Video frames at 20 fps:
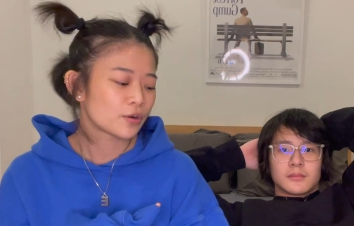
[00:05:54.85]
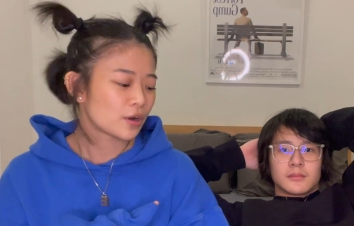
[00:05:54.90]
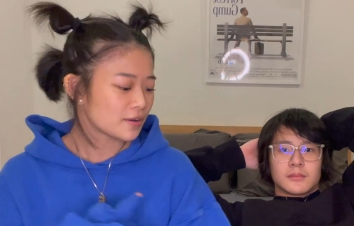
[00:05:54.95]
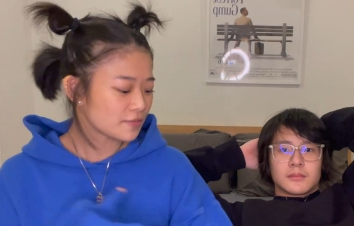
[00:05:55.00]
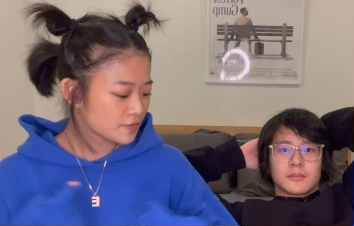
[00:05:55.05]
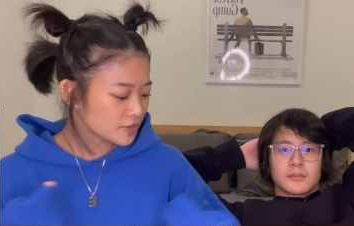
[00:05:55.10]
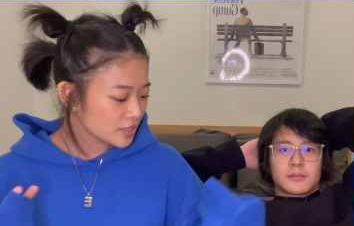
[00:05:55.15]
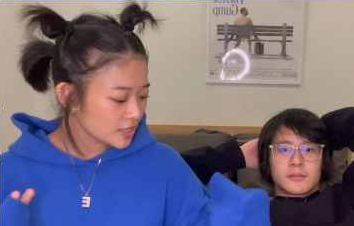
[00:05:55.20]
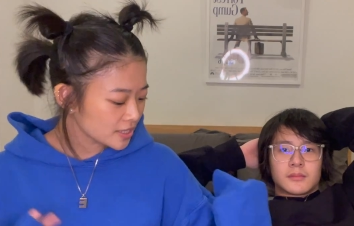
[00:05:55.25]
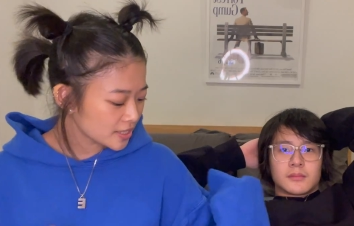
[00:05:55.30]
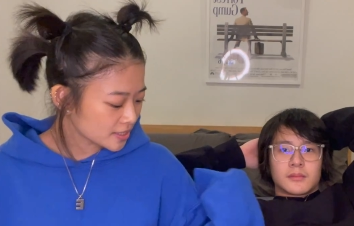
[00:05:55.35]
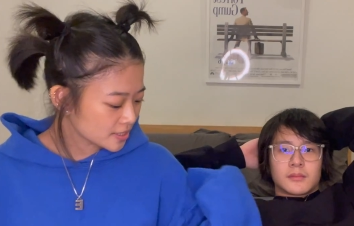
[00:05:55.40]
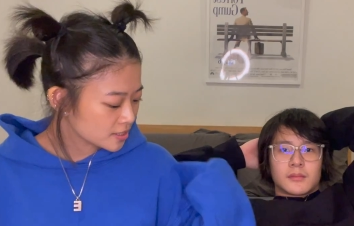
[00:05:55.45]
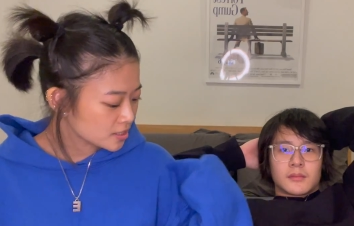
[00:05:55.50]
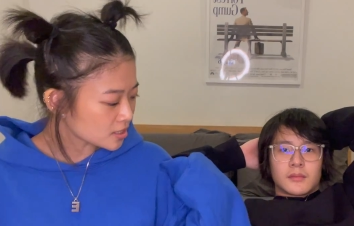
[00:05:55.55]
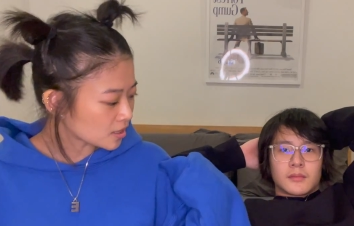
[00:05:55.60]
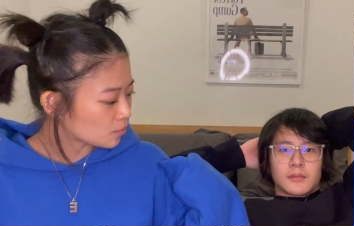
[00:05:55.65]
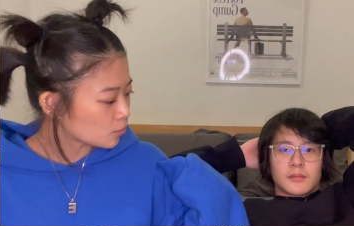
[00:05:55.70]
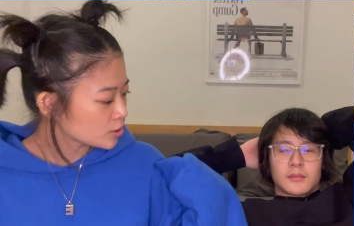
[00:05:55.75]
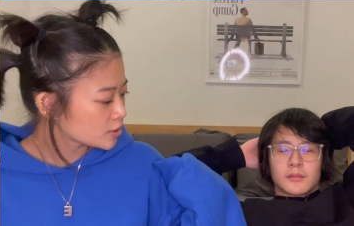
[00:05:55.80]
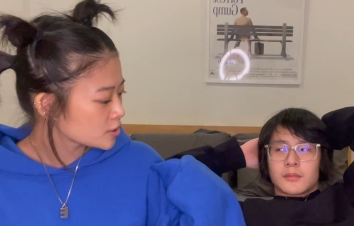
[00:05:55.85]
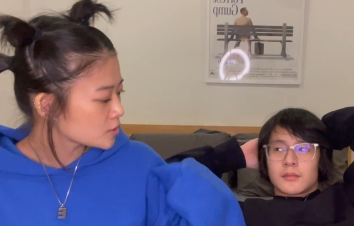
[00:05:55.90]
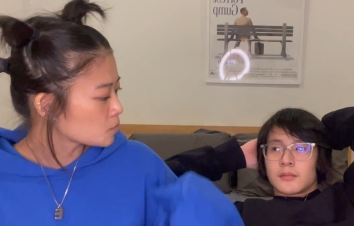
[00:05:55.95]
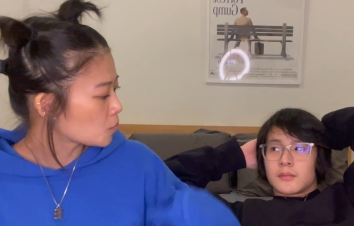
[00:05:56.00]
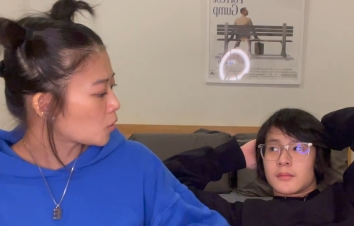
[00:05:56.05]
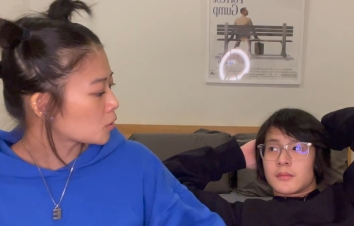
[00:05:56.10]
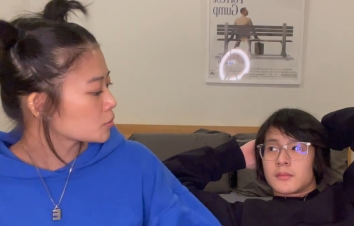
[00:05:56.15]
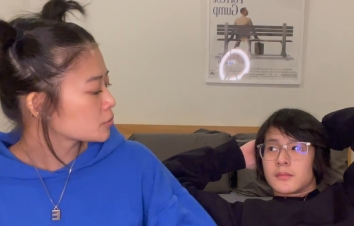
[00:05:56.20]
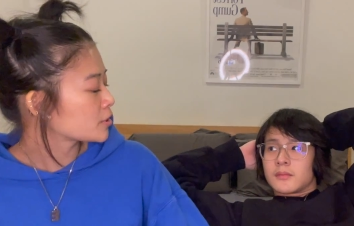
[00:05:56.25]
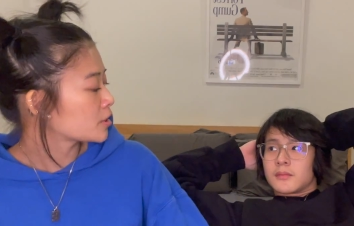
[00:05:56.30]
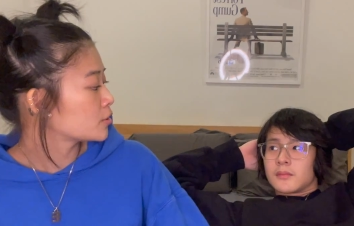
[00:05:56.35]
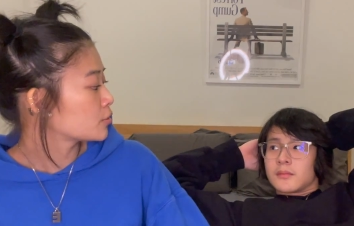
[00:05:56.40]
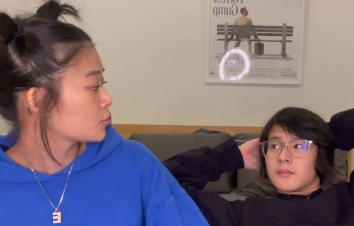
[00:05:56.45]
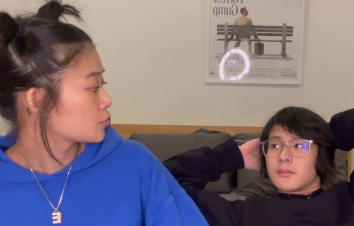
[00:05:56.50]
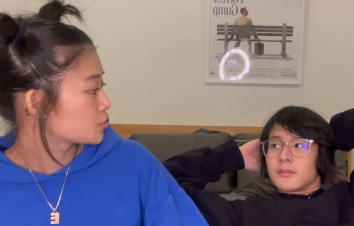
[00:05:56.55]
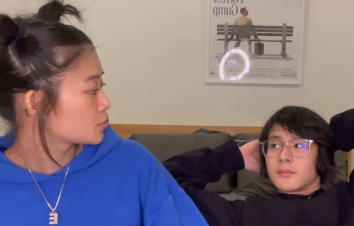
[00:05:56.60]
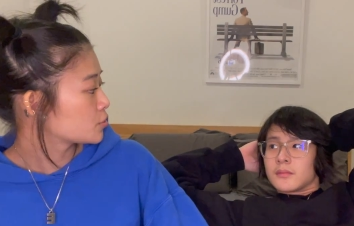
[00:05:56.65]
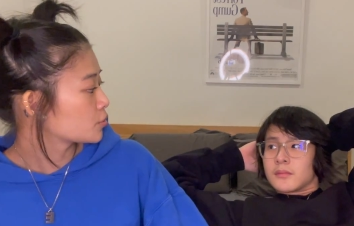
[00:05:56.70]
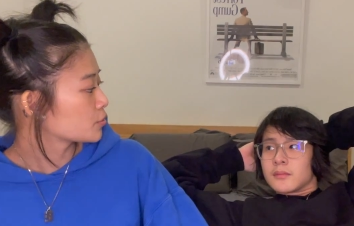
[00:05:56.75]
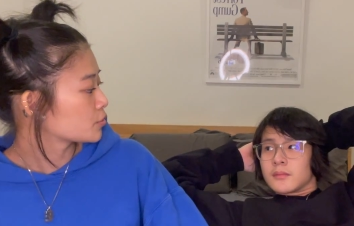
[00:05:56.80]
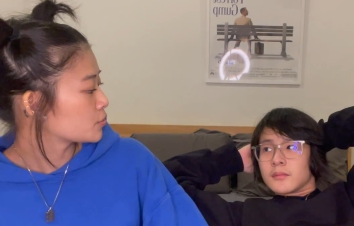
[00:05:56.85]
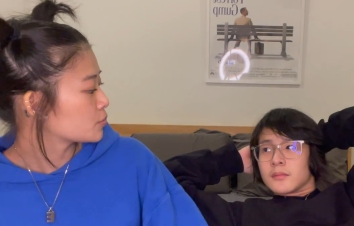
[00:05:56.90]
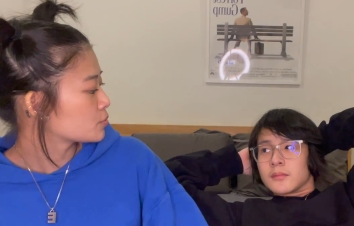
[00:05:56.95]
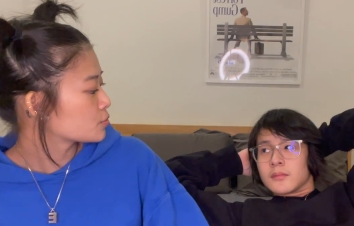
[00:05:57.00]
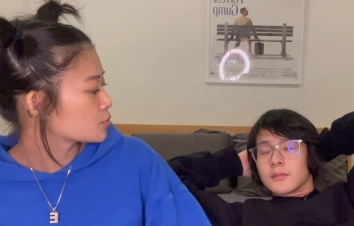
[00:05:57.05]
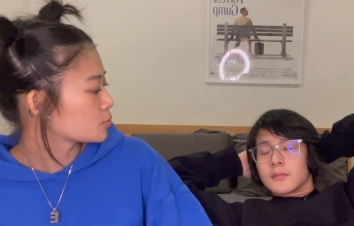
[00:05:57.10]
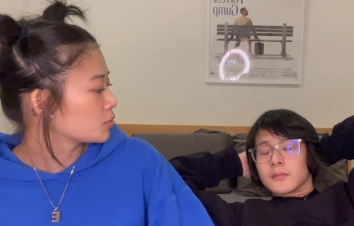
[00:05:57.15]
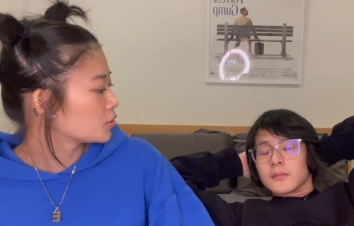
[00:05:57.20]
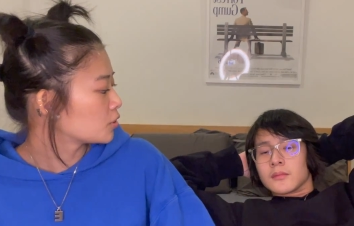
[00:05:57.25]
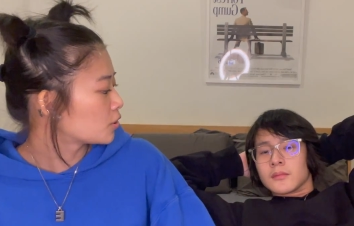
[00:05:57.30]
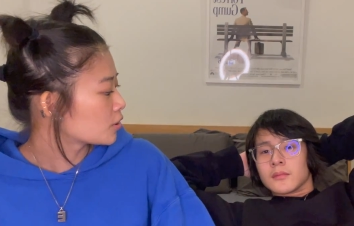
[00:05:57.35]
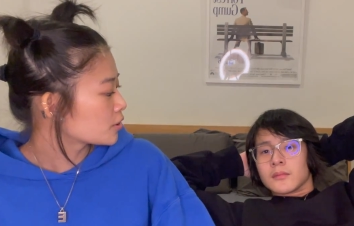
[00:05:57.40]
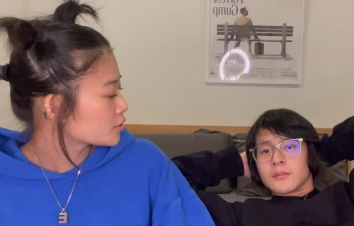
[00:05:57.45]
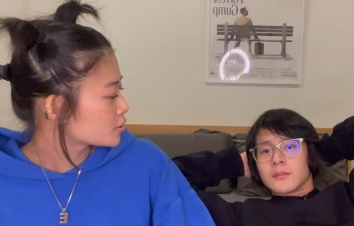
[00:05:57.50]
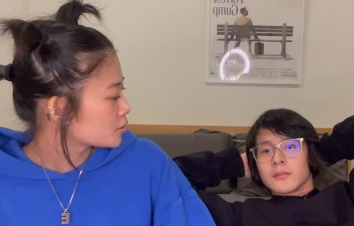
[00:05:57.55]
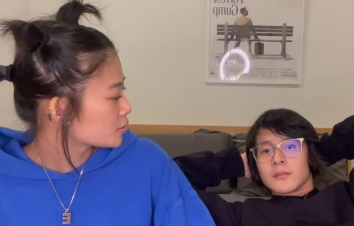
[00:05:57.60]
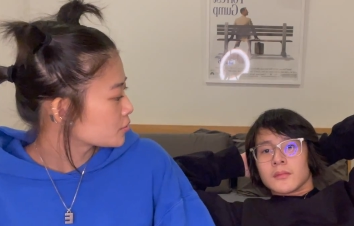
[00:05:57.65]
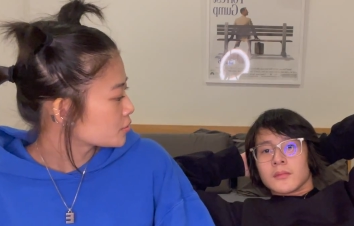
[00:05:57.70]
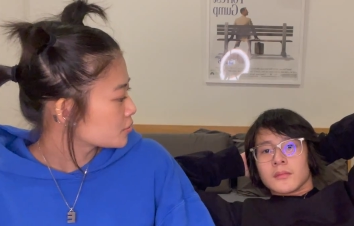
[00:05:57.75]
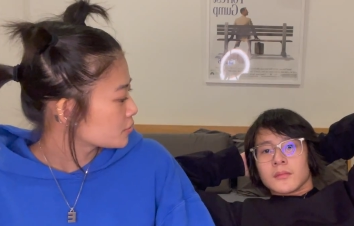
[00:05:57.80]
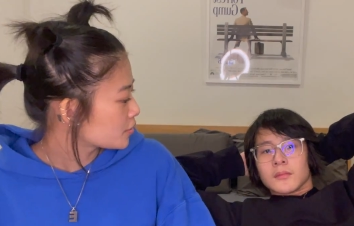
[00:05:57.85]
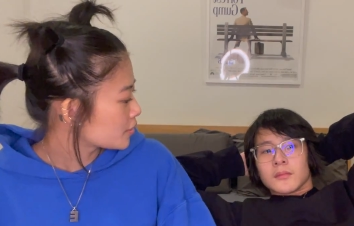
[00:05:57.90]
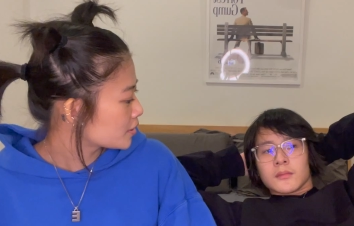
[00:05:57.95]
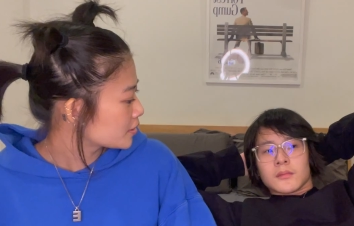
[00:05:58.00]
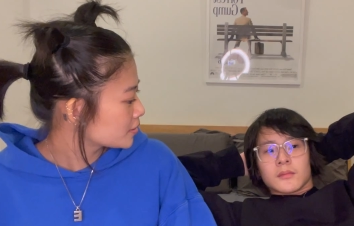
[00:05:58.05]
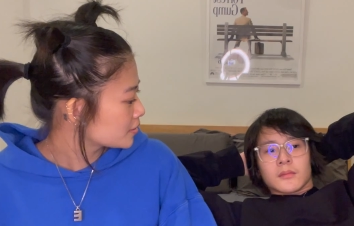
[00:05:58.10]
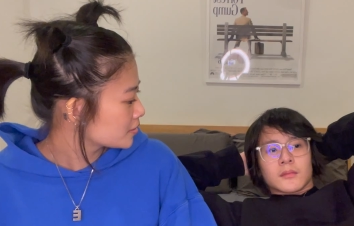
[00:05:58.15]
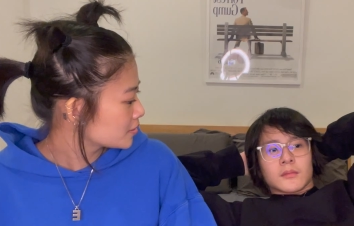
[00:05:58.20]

Speaker 1: I feel like it's somewhat smaller than your usual large, don't you think?